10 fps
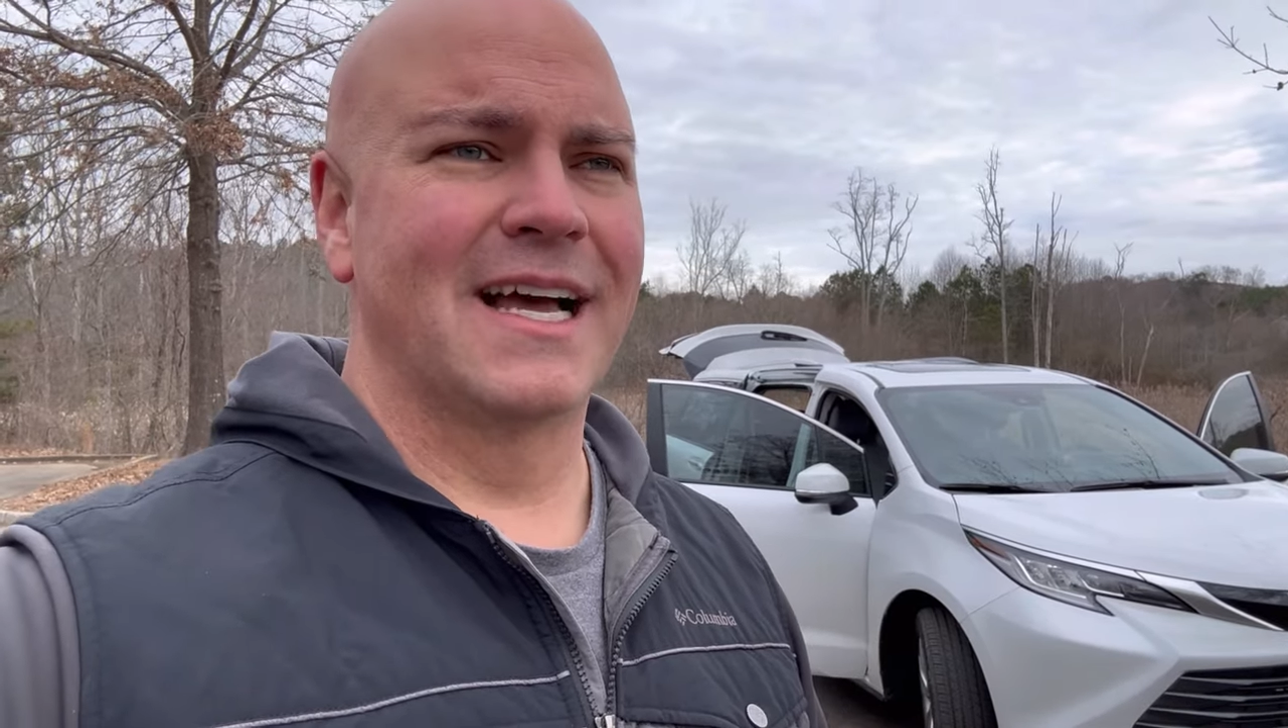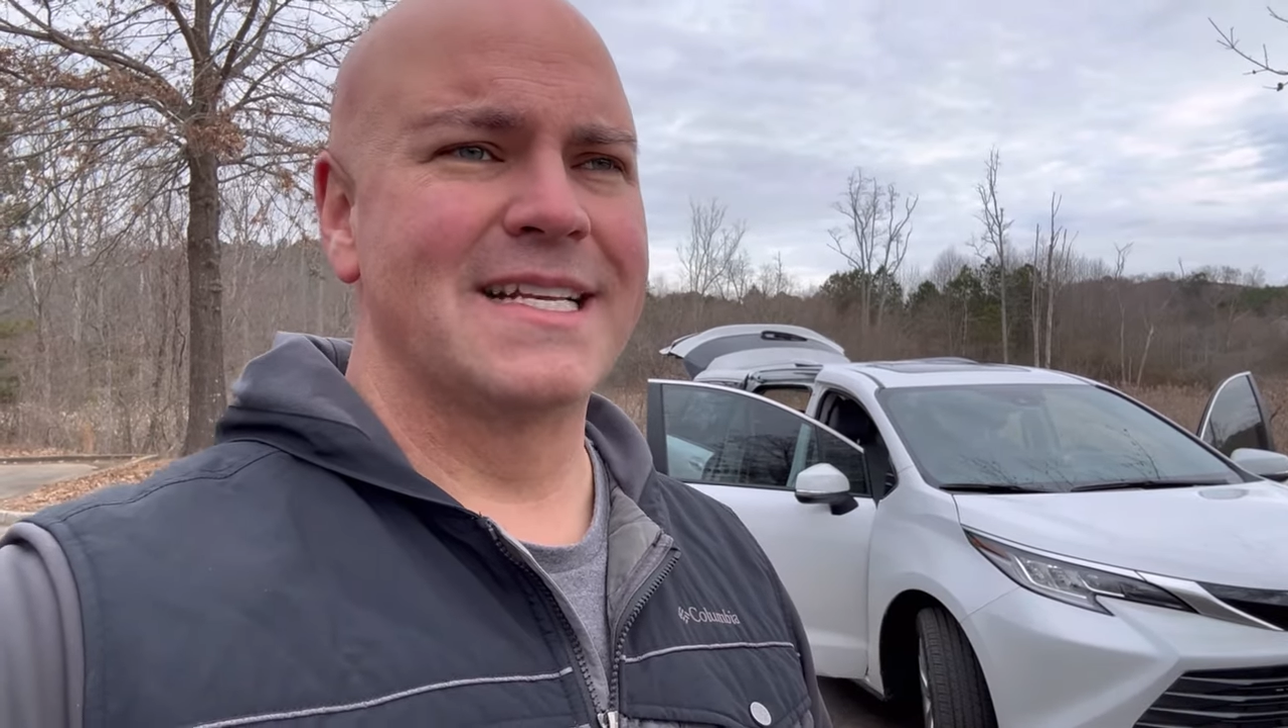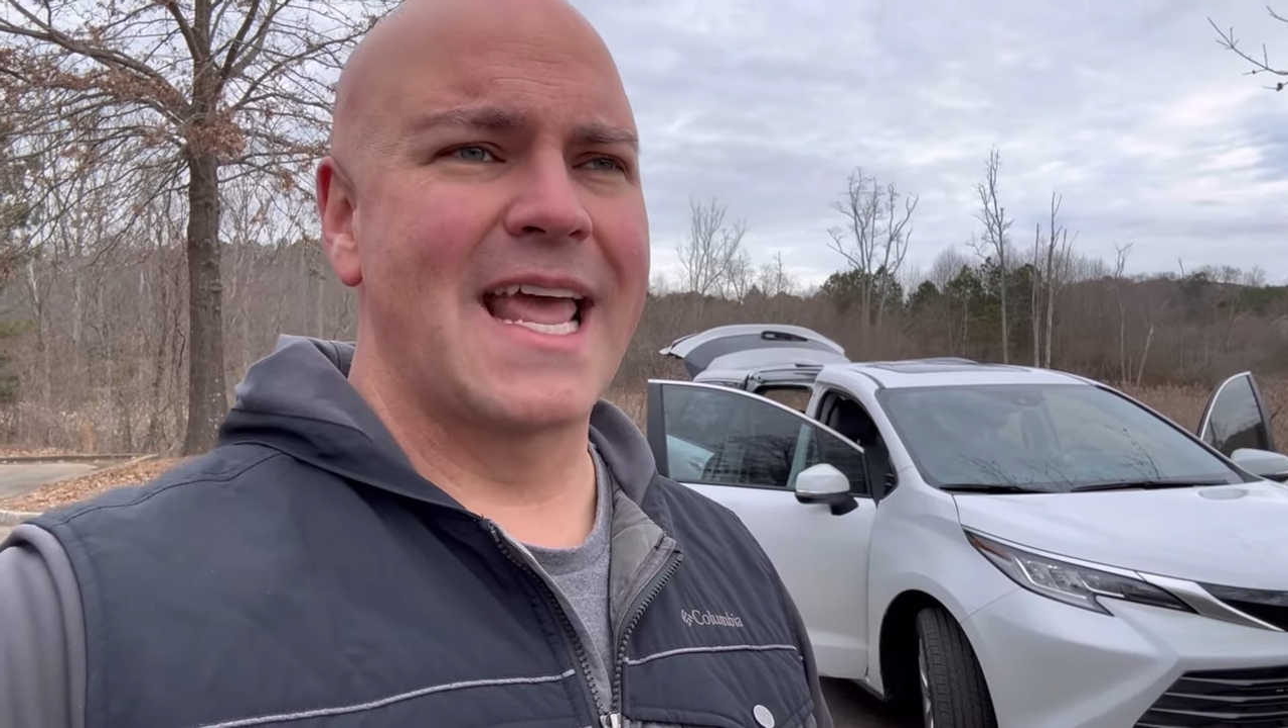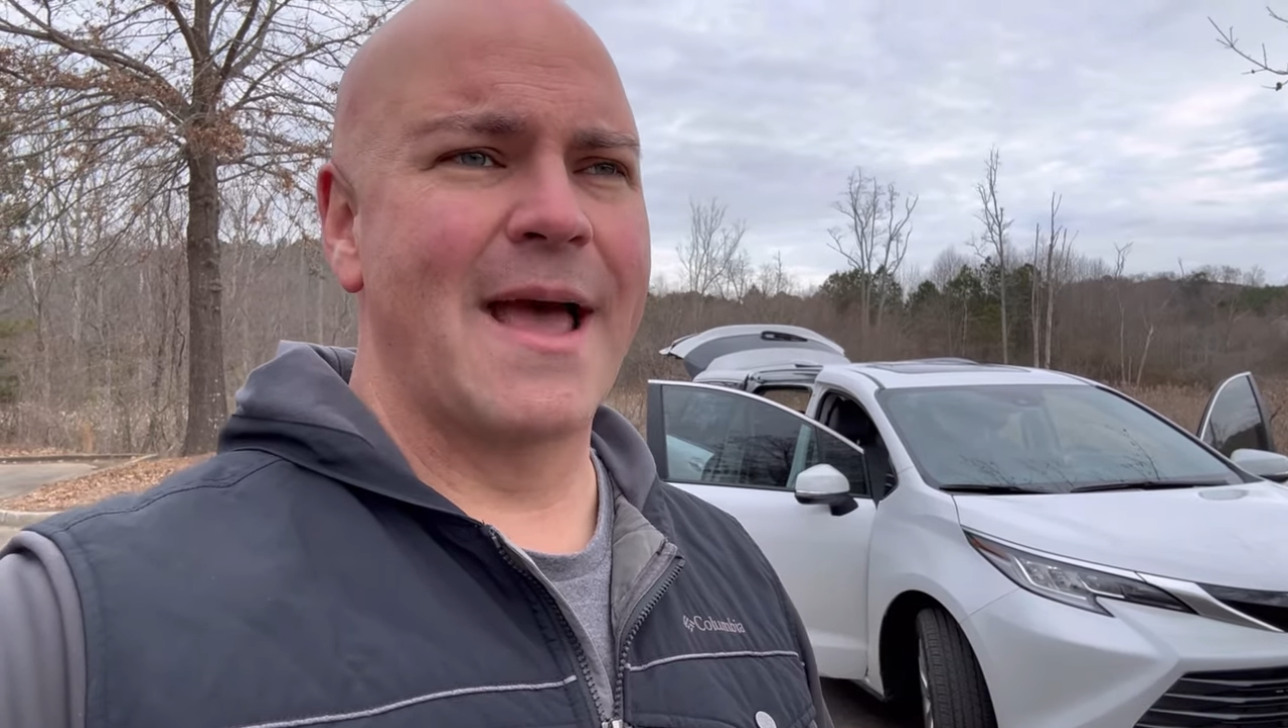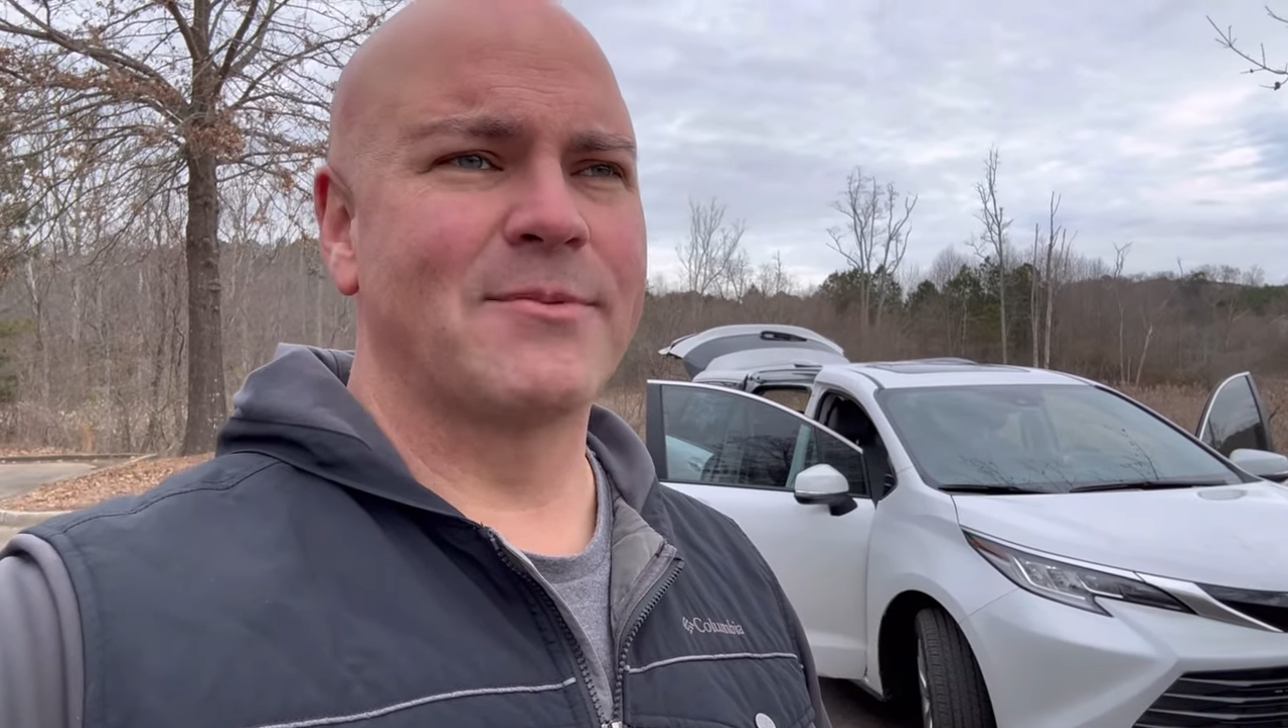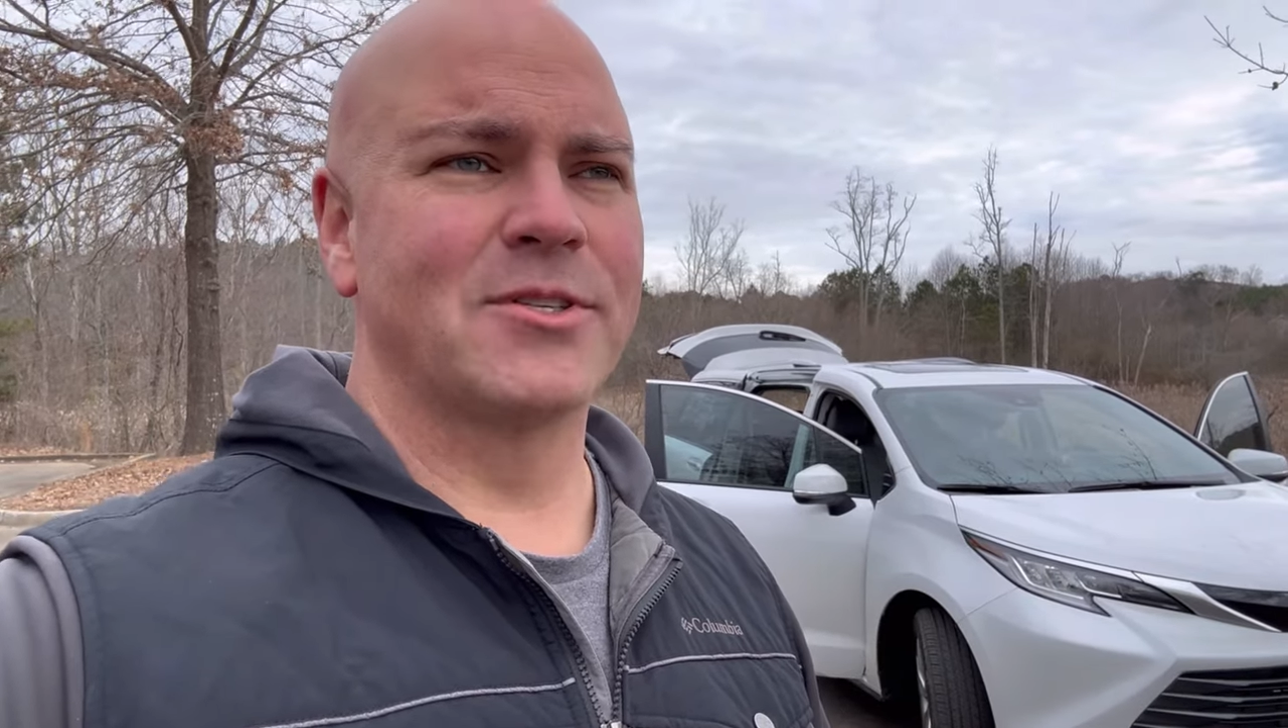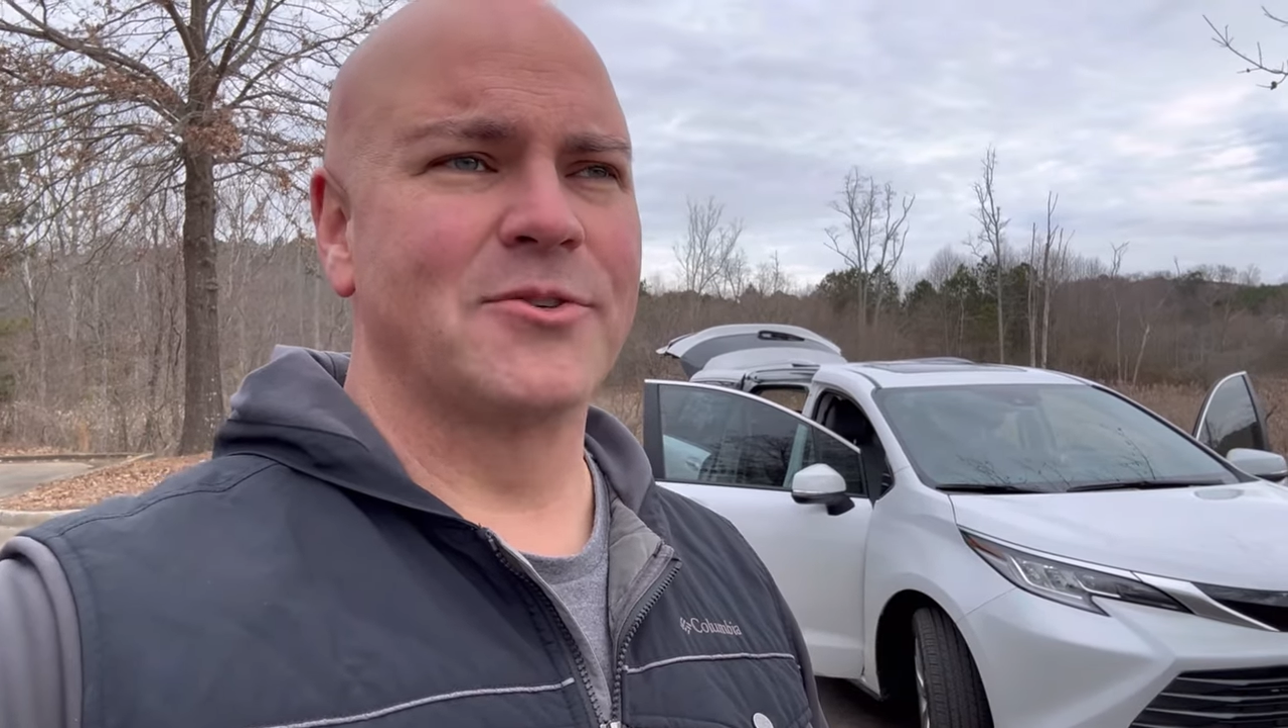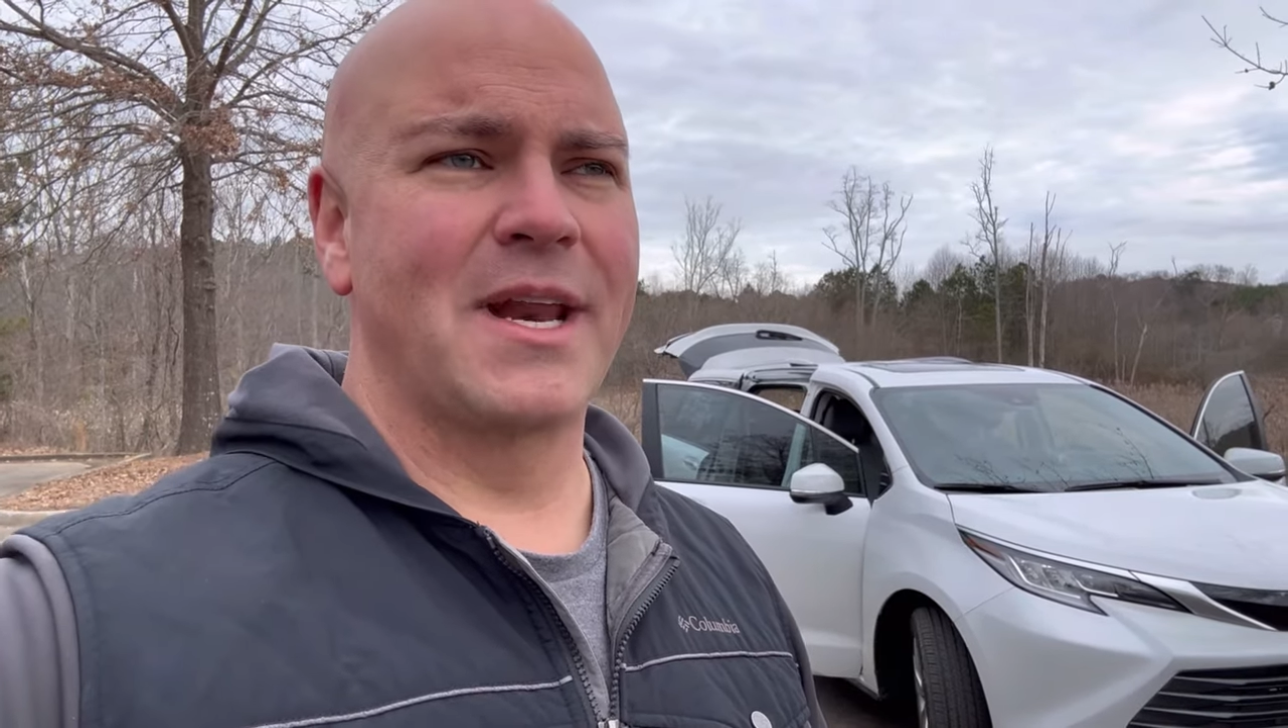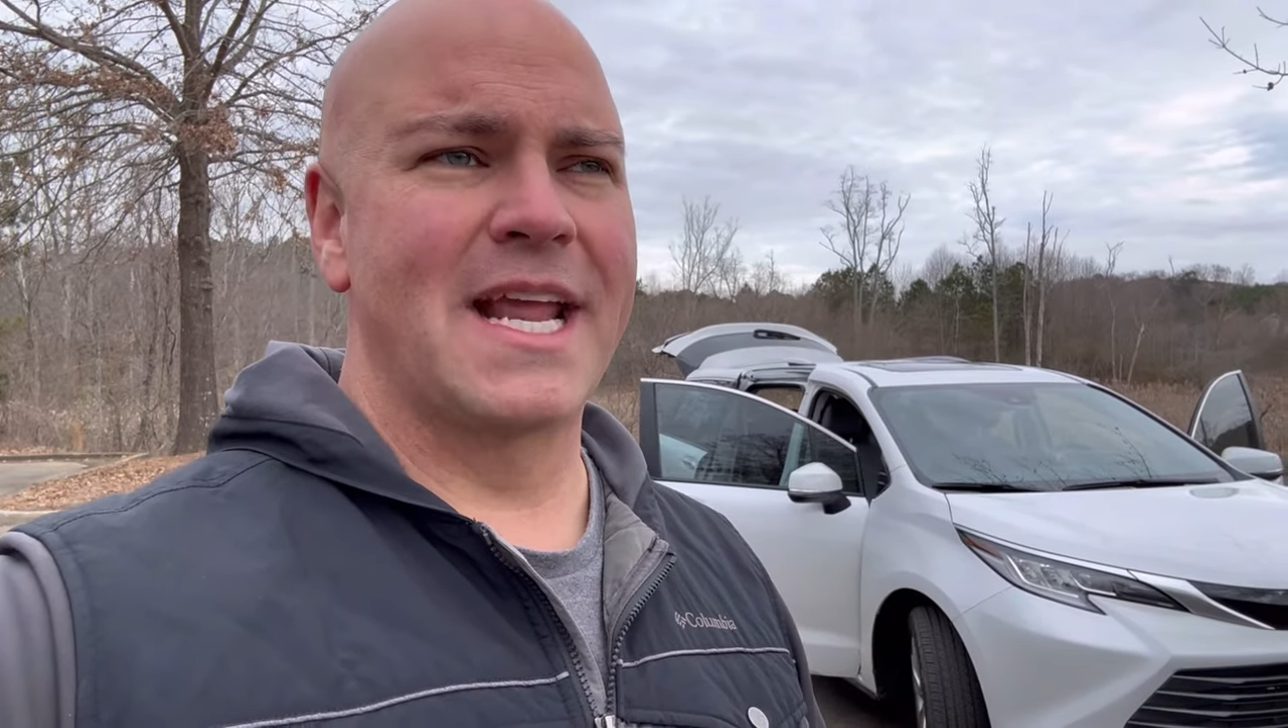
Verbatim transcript: adapter to an